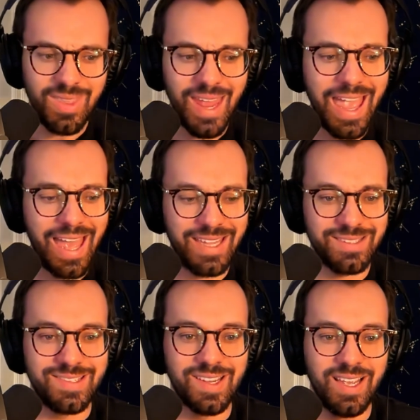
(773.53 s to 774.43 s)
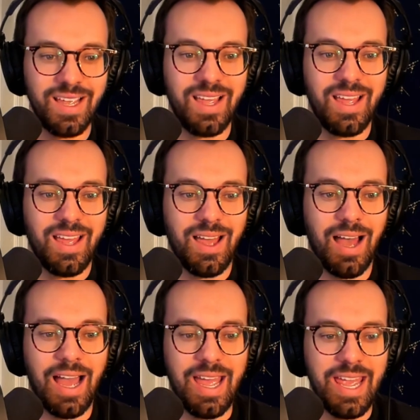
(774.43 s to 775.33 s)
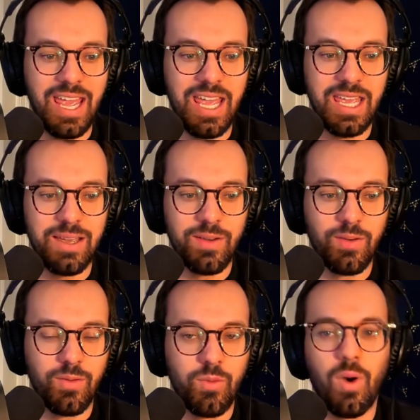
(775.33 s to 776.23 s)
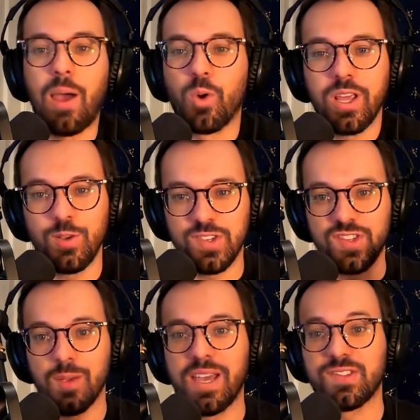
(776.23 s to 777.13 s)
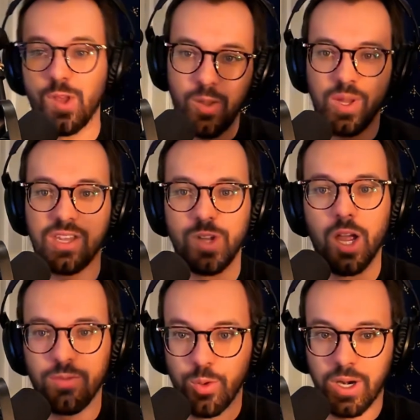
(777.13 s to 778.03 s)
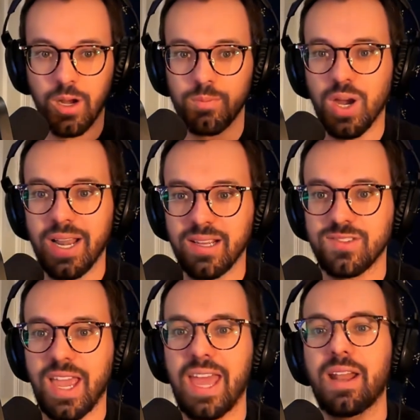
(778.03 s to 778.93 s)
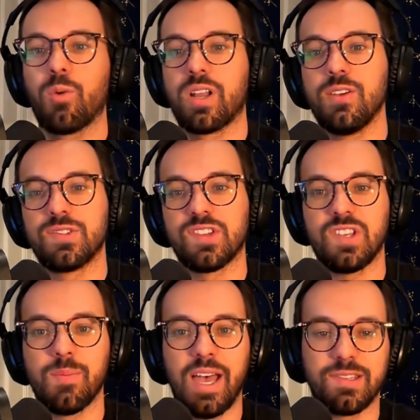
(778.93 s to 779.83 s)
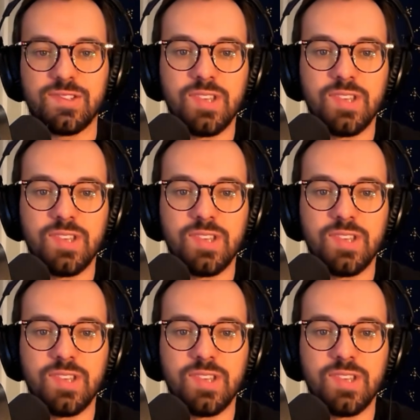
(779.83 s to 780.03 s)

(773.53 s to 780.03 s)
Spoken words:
And I want to use a CMS so that we can dog food our own product, and I want to use a CMS